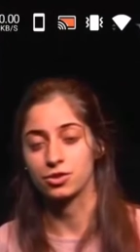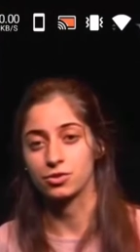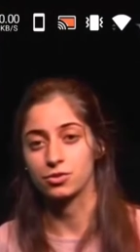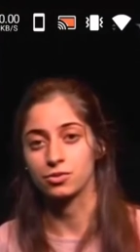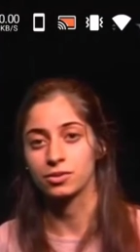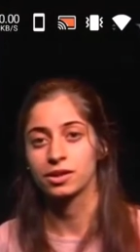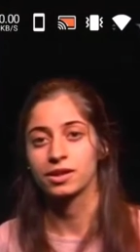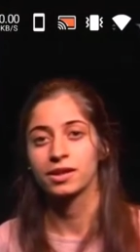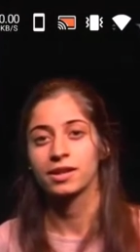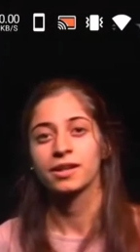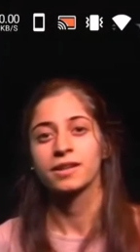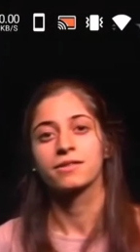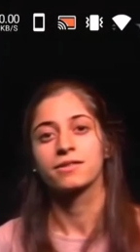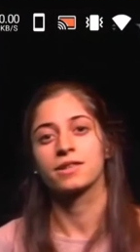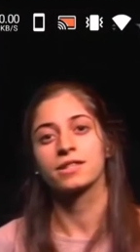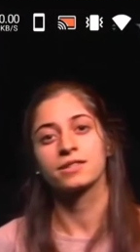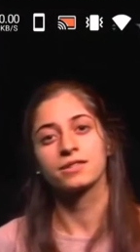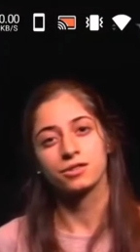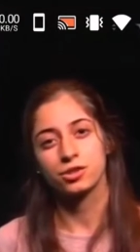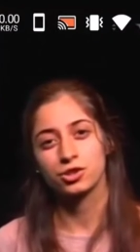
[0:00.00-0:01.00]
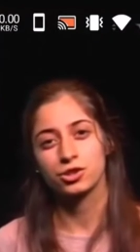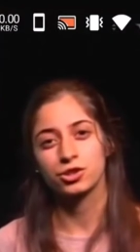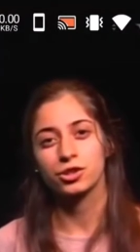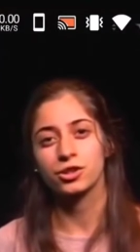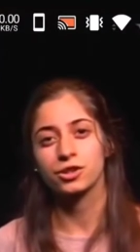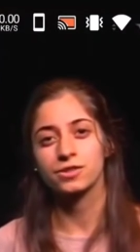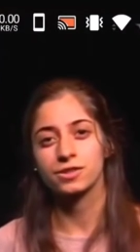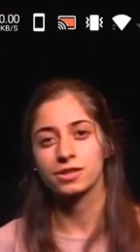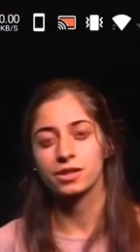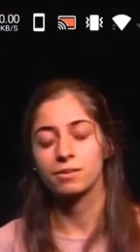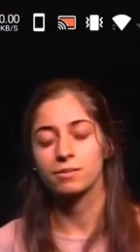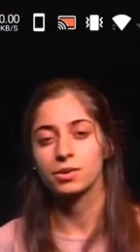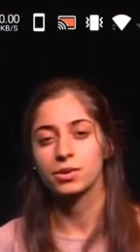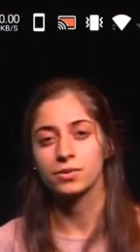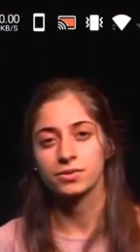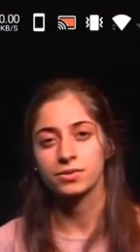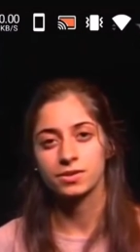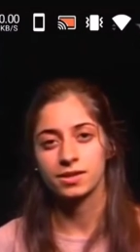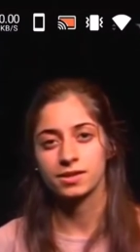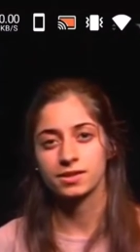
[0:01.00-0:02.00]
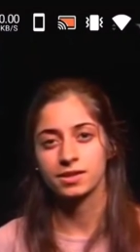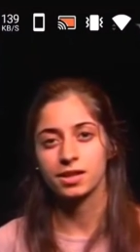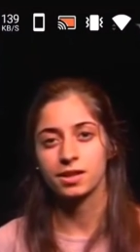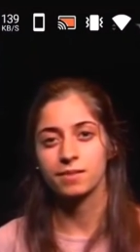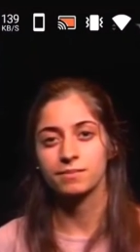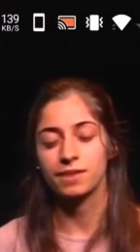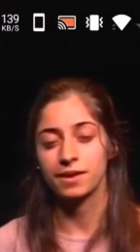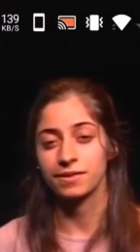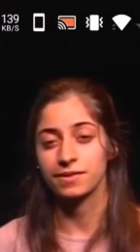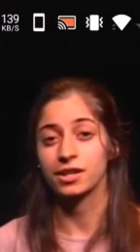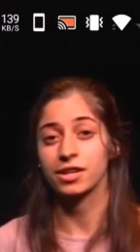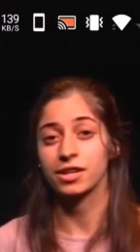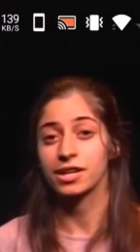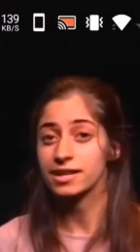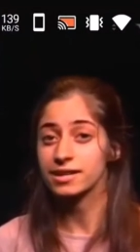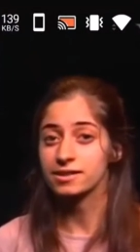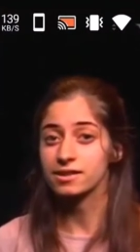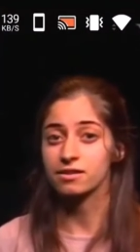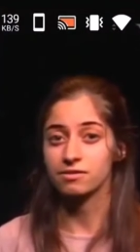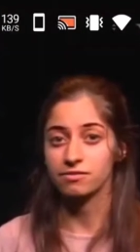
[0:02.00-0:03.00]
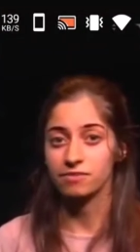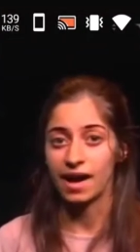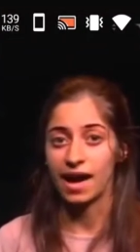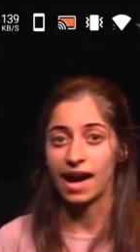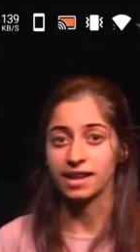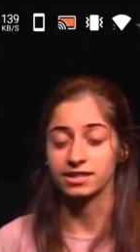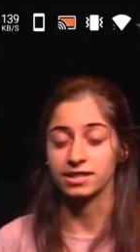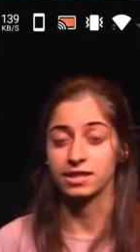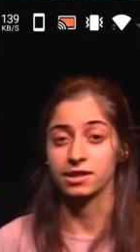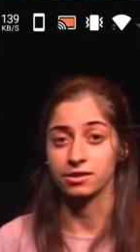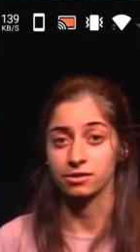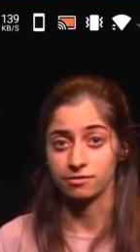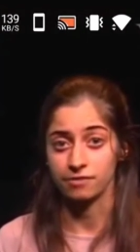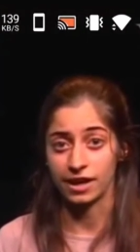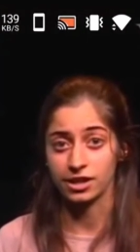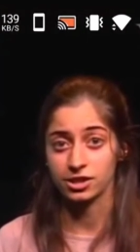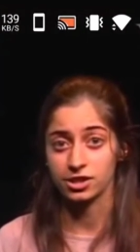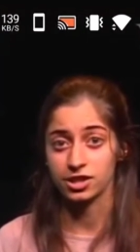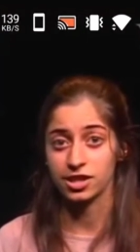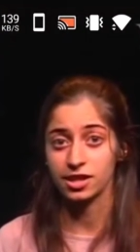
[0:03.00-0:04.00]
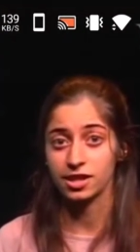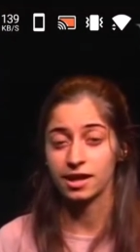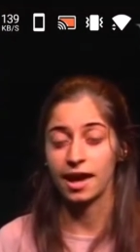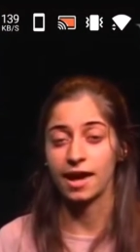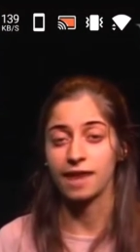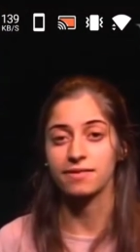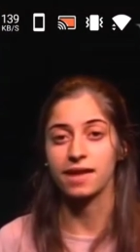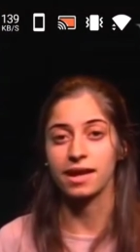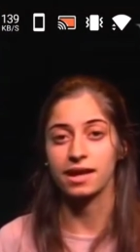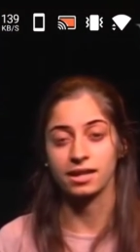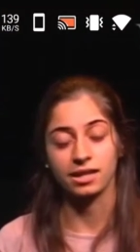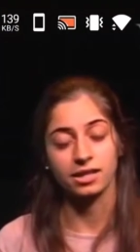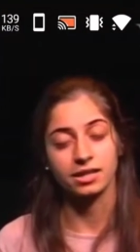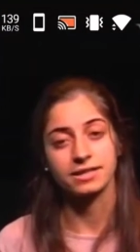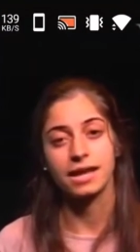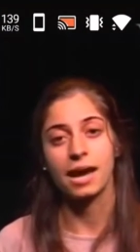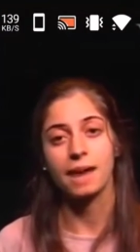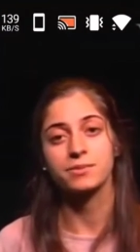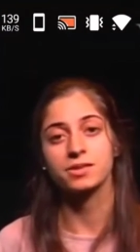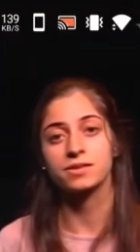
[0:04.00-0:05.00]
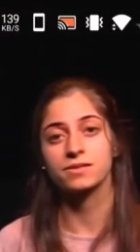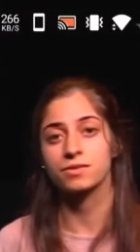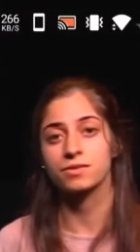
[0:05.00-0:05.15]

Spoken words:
that there is in fact an infection and that an adaptive immune response needs to be mounted.